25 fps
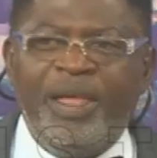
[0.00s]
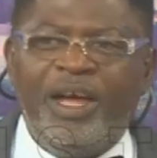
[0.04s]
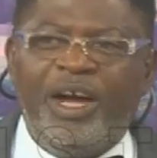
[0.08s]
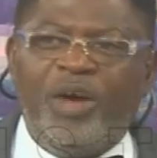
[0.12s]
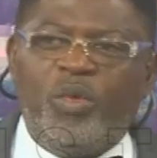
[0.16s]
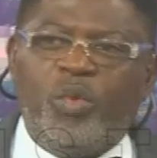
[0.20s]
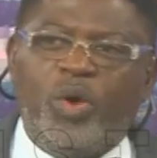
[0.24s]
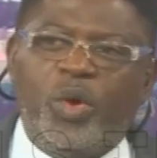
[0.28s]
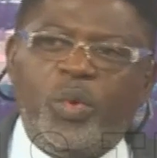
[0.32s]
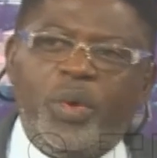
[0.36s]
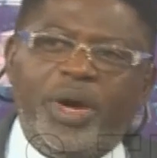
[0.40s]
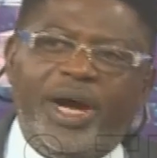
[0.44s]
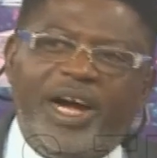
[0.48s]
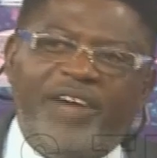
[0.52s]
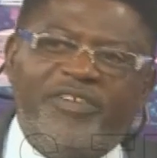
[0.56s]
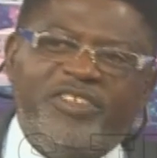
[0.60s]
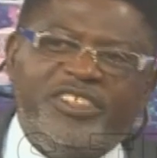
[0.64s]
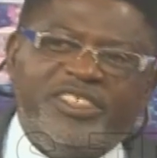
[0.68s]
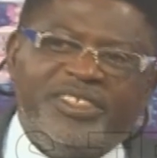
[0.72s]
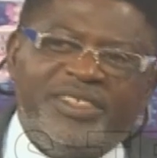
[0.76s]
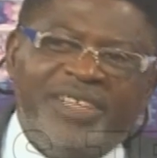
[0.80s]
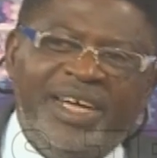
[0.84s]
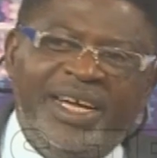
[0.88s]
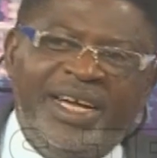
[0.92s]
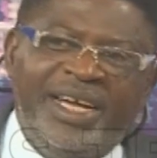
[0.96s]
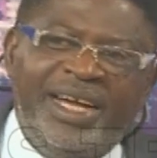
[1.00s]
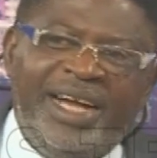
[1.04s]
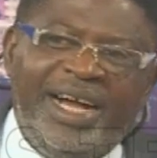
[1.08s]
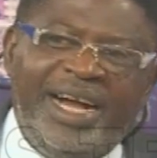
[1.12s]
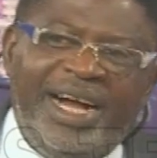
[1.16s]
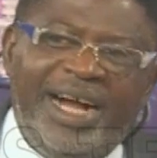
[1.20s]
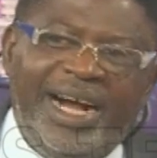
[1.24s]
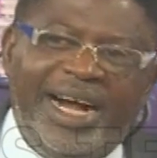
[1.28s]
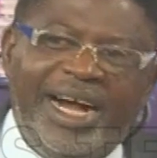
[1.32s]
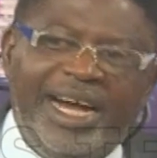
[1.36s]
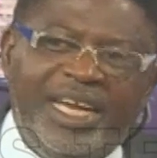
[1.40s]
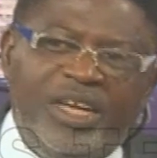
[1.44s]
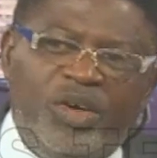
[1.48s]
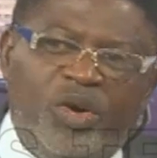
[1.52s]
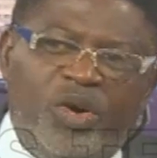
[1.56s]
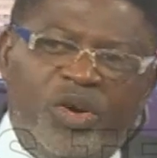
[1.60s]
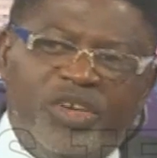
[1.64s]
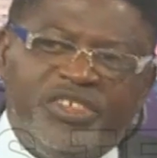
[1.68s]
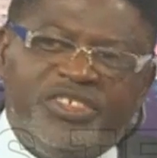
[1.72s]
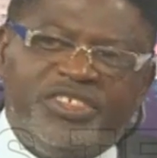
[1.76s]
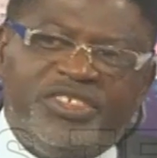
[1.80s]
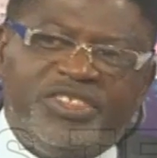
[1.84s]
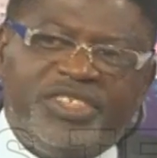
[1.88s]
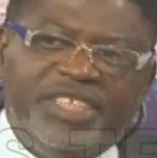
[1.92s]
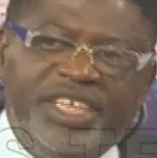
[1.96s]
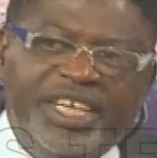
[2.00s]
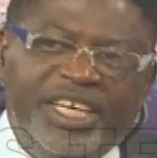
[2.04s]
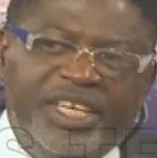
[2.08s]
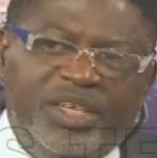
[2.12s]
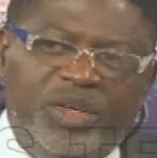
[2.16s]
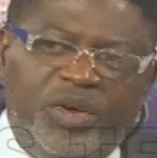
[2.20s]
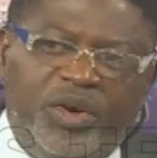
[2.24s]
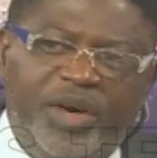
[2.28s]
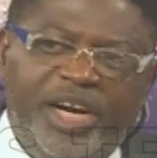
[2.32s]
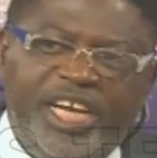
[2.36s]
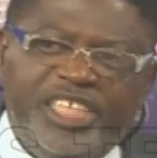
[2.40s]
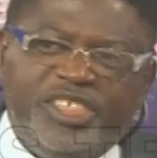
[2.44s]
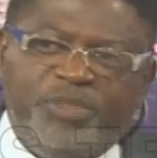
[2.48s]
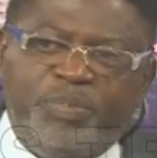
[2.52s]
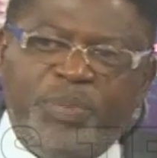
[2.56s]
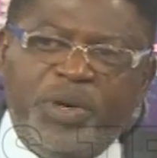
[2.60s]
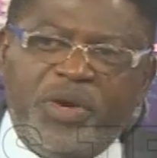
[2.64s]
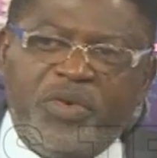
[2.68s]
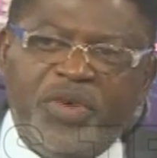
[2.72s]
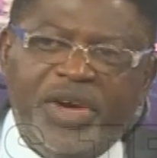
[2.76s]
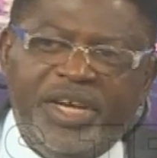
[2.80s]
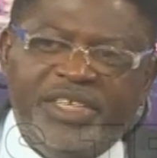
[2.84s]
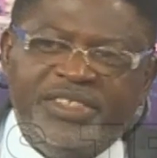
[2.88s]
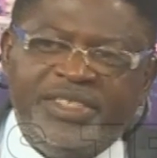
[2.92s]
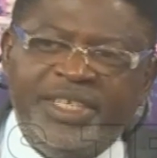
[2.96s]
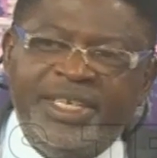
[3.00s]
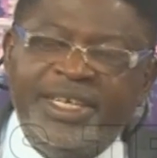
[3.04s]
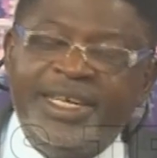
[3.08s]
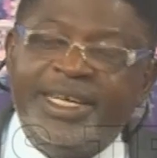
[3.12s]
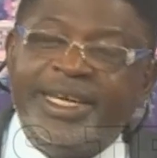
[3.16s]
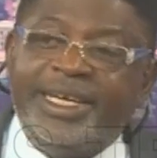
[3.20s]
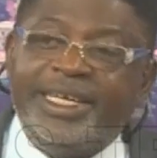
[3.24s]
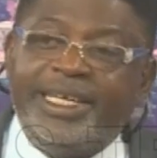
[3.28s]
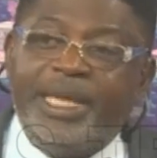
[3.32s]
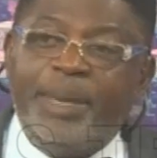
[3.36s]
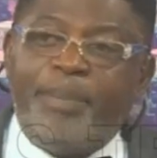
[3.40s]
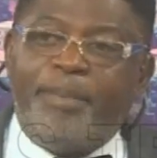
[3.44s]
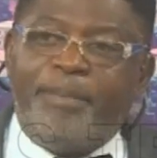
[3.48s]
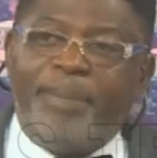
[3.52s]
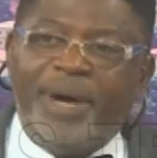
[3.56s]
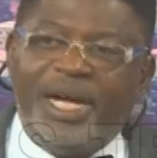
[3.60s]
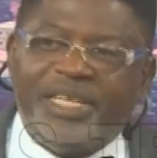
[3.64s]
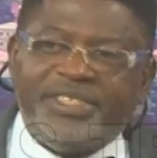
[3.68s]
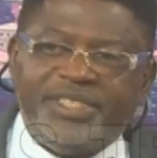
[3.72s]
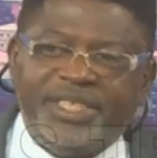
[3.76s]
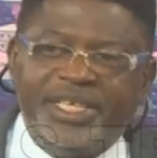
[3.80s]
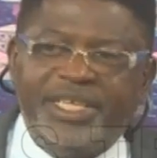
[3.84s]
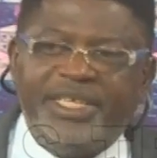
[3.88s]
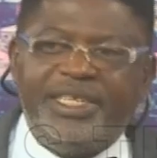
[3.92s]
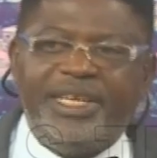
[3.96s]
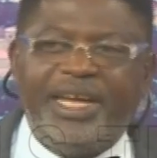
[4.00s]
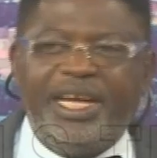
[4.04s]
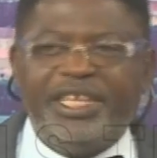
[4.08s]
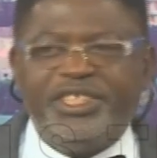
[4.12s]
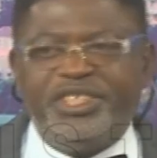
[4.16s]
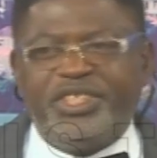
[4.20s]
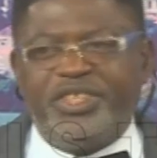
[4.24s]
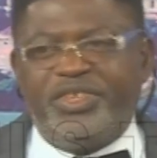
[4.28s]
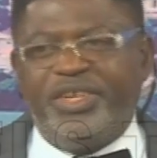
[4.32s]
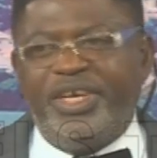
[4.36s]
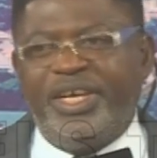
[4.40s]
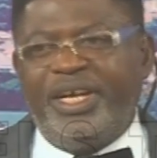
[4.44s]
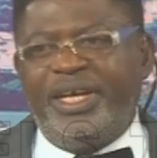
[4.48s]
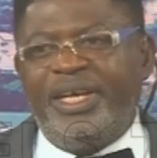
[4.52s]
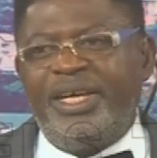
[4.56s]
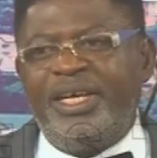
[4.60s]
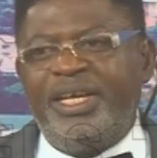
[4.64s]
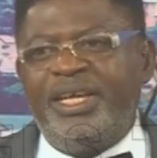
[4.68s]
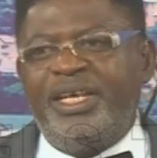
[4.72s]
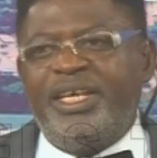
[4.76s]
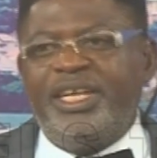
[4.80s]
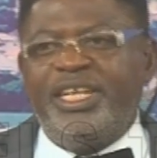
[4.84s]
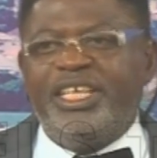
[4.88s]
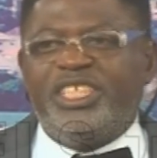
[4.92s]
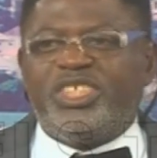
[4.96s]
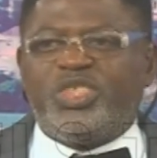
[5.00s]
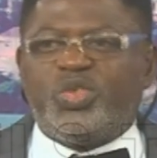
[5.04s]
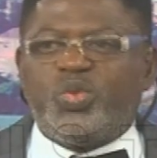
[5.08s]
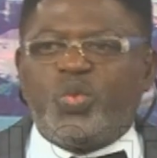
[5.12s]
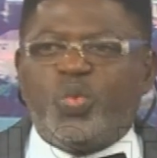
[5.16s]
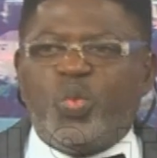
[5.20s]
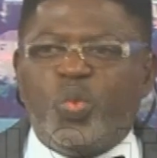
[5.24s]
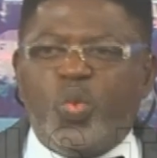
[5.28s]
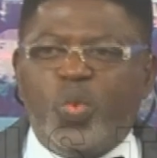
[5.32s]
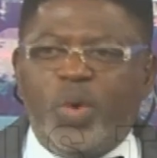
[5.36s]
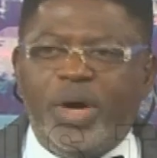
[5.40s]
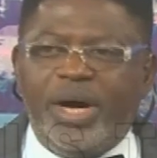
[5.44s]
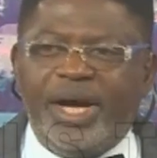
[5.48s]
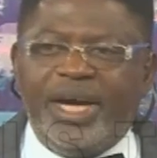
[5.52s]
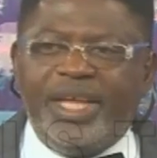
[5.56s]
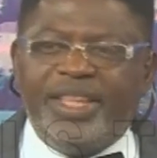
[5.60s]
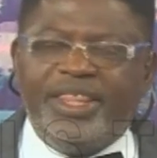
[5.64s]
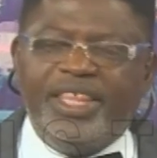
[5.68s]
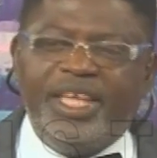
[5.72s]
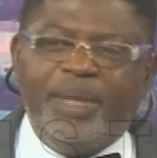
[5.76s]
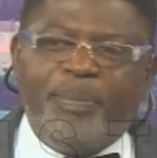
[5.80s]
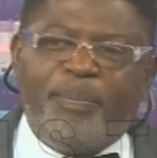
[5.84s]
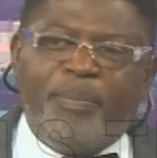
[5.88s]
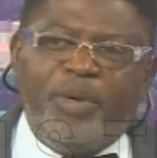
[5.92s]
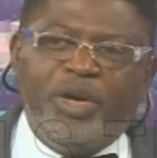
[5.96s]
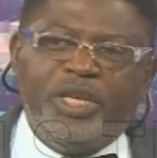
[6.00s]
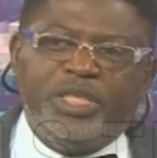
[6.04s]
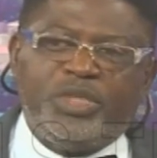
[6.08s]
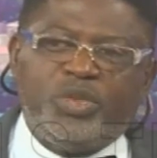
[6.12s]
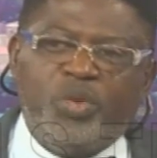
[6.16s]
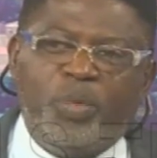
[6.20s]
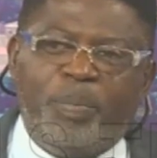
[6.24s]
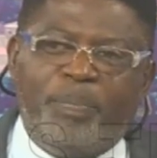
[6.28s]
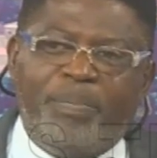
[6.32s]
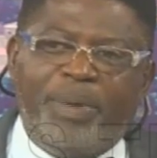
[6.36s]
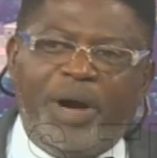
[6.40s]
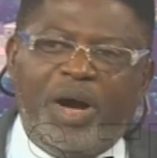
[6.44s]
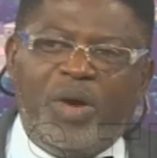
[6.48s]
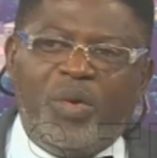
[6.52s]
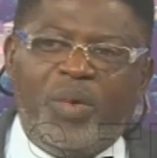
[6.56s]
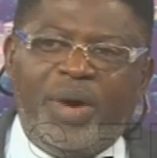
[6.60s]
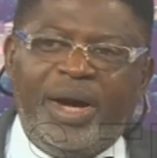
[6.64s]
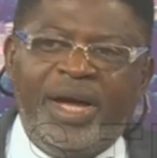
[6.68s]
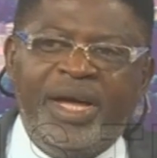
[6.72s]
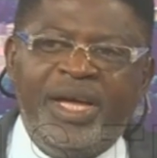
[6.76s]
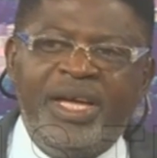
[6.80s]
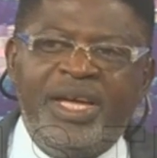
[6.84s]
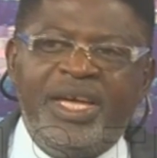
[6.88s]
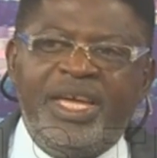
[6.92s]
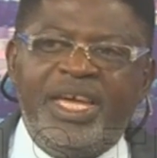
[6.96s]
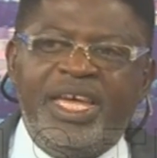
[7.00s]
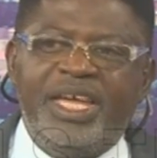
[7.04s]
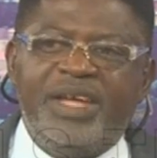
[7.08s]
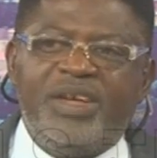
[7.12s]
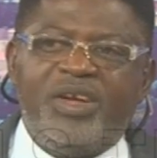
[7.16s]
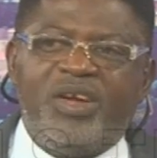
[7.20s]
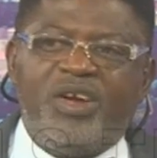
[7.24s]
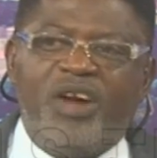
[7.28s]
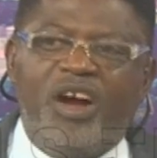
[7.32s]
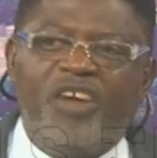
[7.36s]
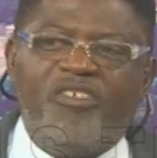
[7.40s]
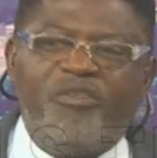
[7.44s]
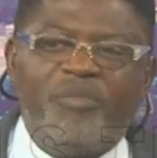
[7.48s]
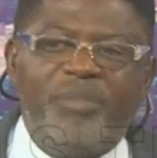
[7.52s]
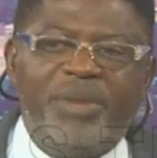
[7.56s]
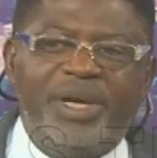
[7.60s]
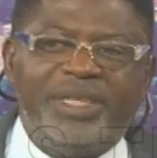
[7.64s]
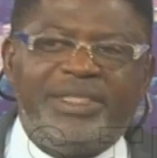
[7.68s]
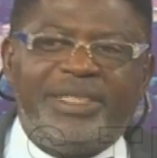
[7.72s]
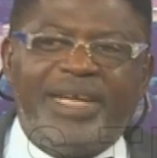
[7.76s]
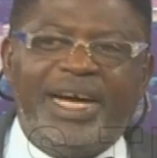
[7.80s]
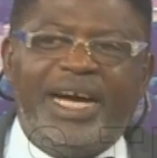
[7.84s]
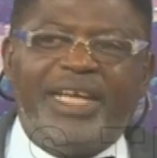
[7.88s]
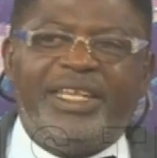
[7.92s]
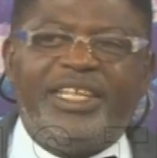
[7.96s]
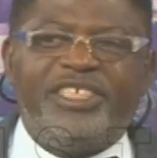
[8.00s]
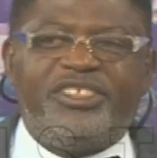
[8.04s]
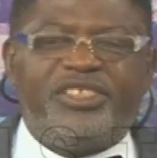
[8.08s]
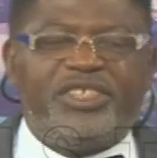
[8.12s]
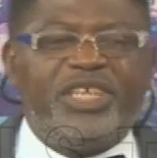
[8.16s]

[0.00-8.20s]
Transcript: And what we have had or seen or experienced in the past in Nigeria is where the political power in government at the